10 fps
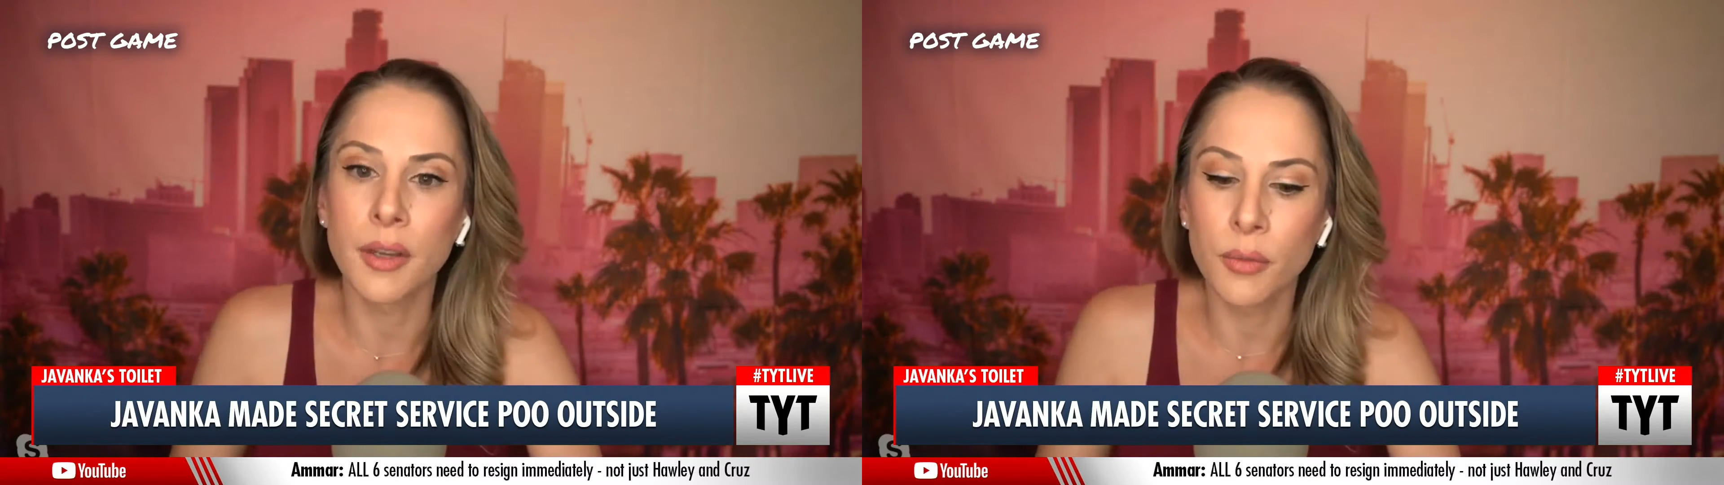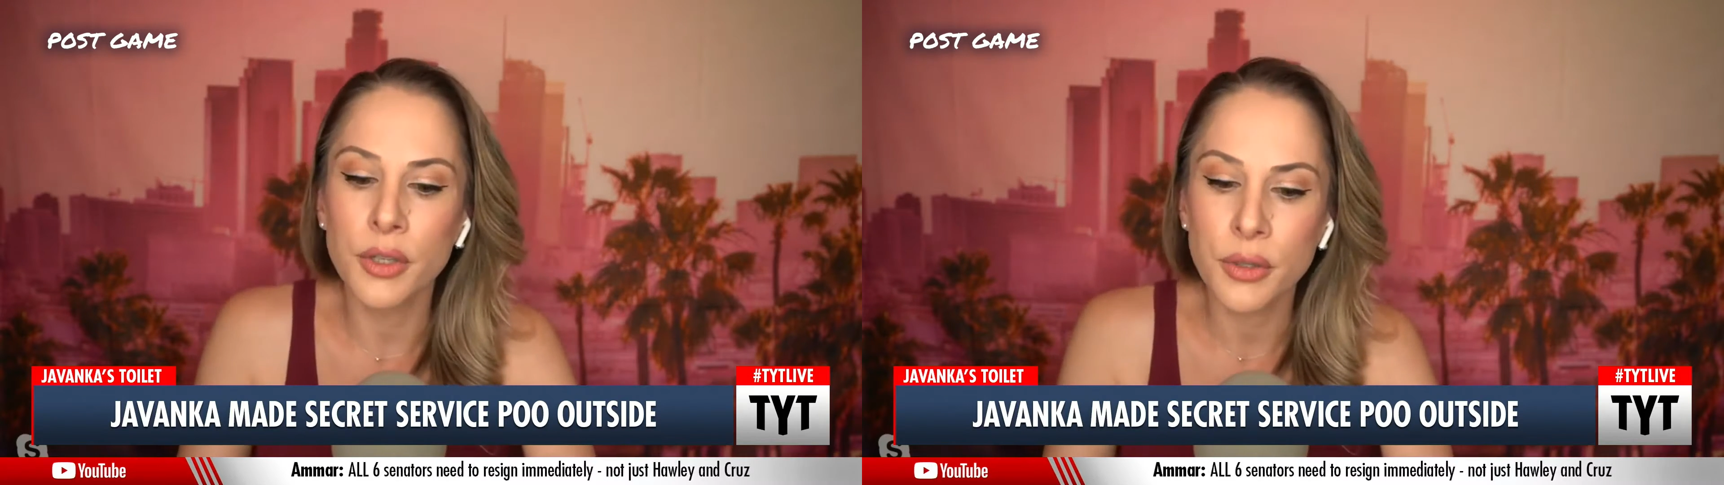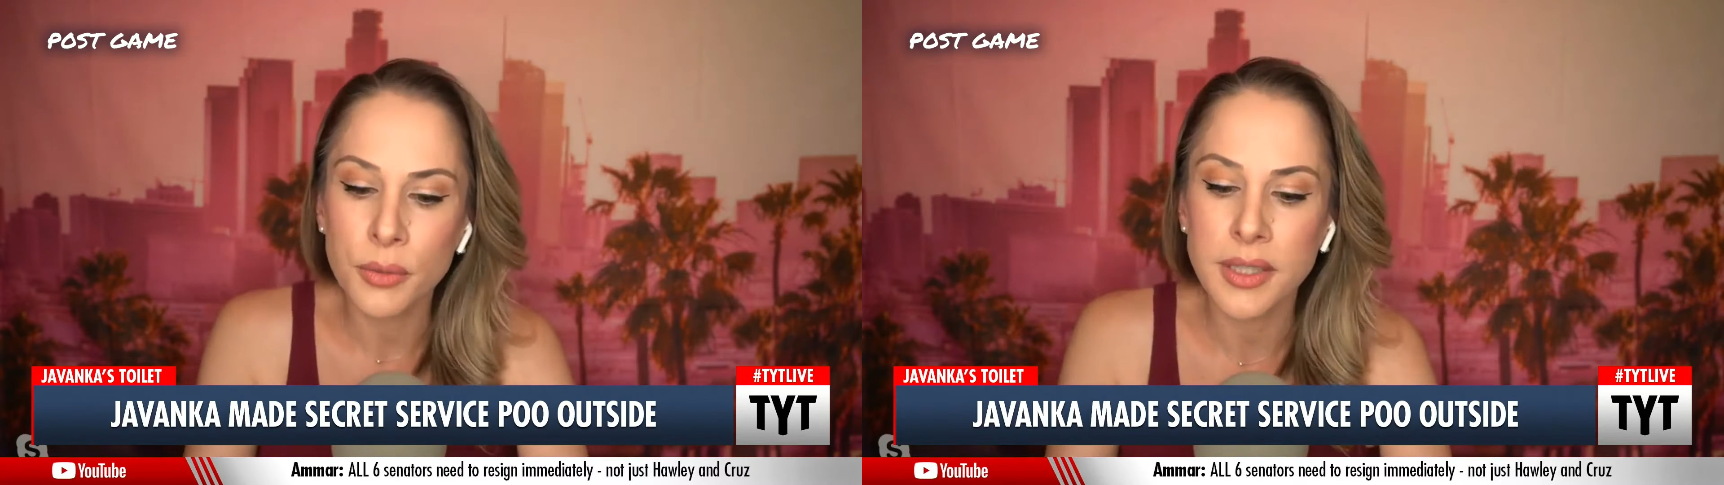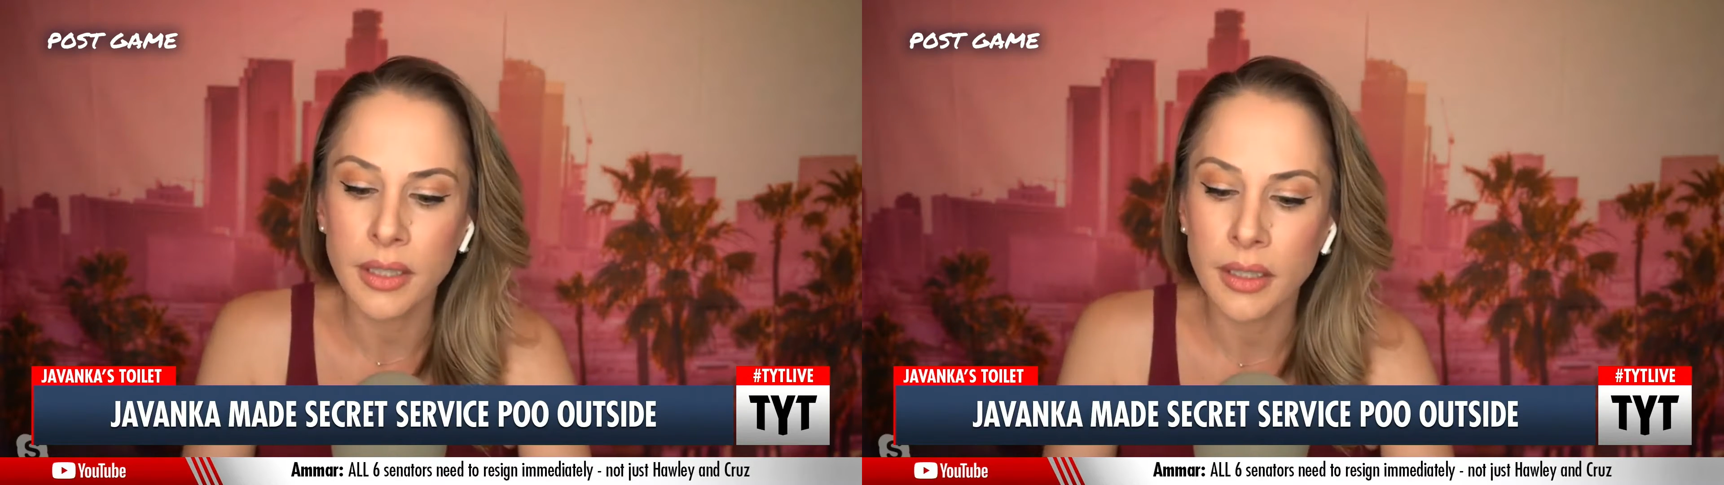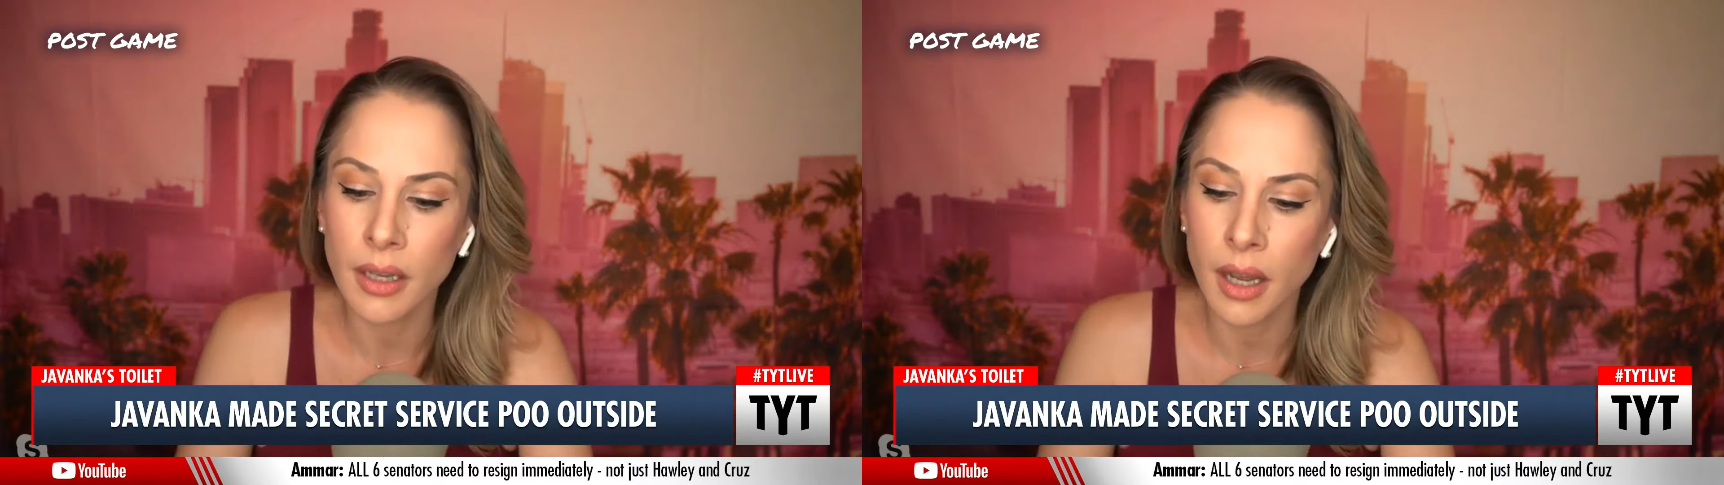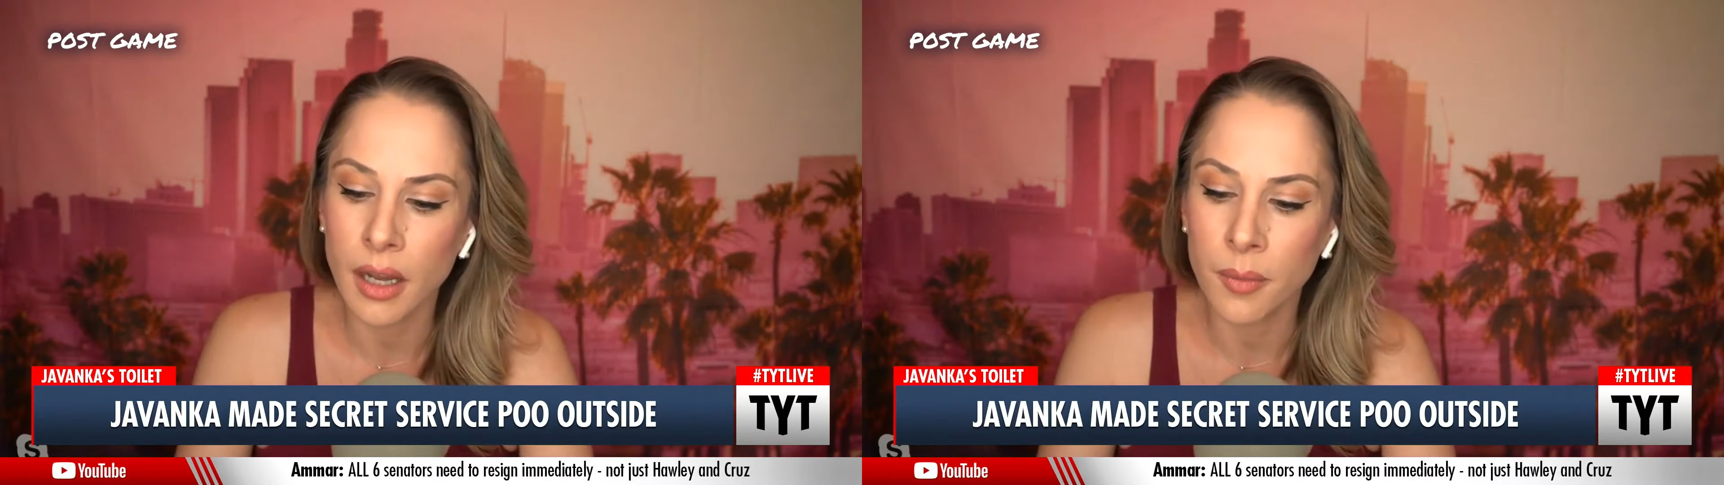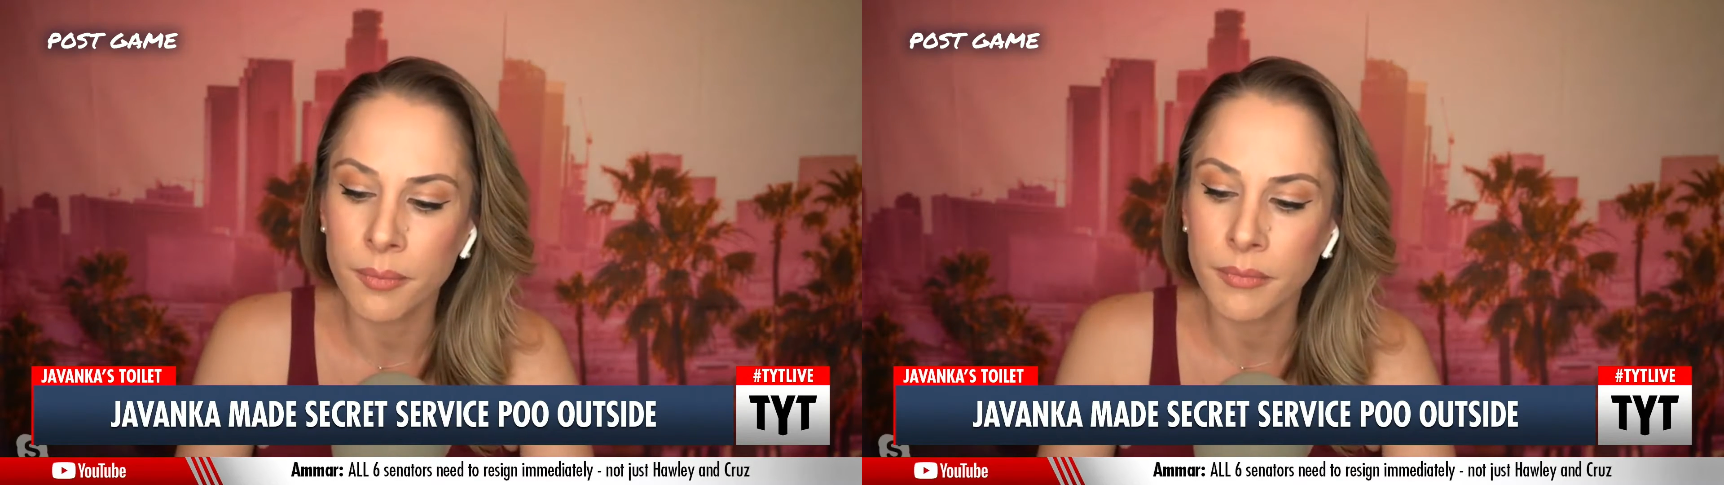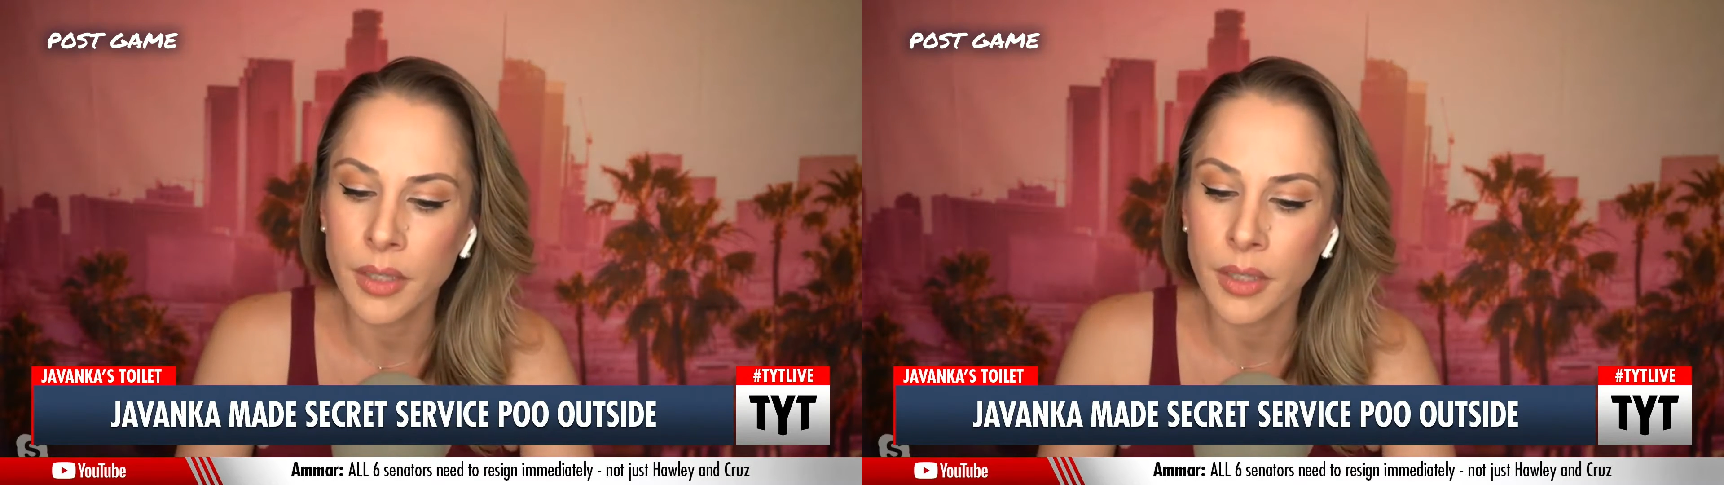They were using, um,